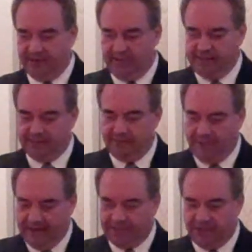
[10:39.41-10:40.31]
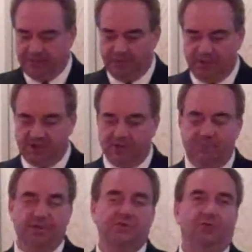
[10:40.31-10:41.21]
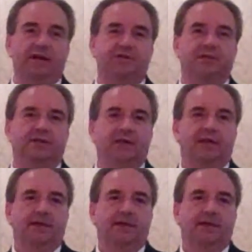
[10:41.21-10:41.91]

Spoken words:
at least in my judgment, this administration